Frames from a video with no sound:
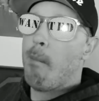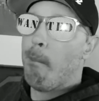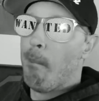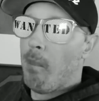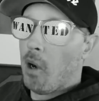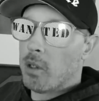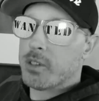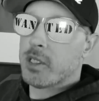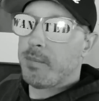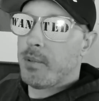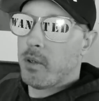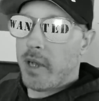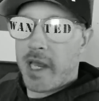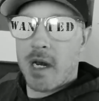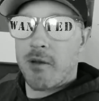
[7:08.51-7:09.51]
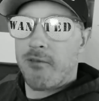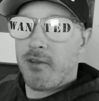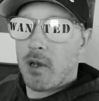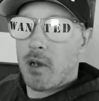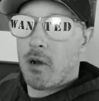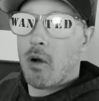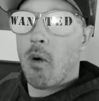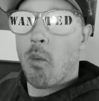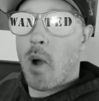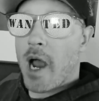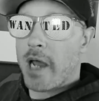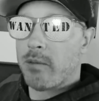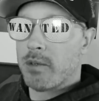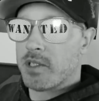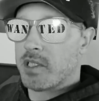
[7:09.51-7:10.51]
multiple NFL
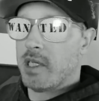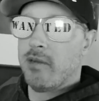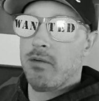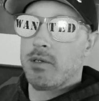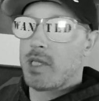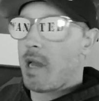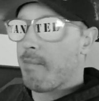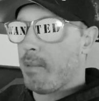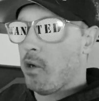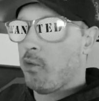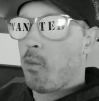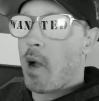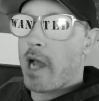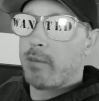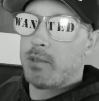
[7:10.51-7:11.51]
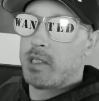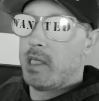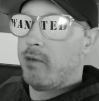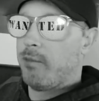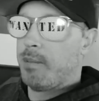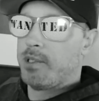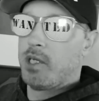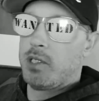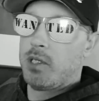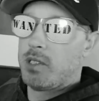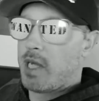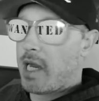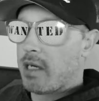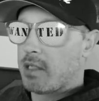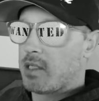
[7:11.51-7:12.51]
wide receivers at both wide receiver
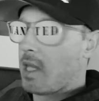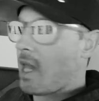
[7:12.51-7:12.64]
positions and the